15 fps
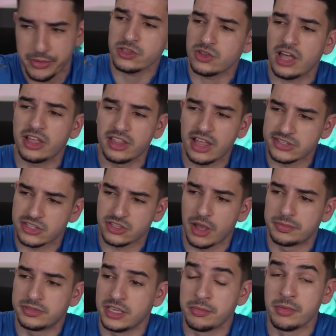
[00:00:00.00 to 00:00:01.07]
So Al Hilal is a top
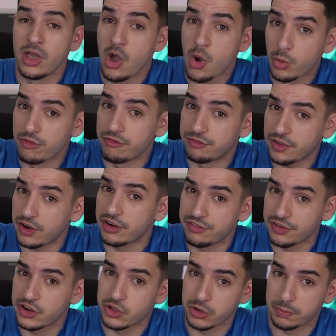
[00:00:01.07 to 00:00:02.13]
team with very
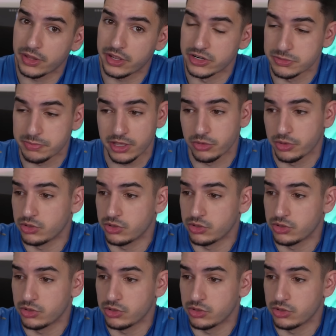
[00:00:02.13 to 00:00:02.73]
good players, by the way.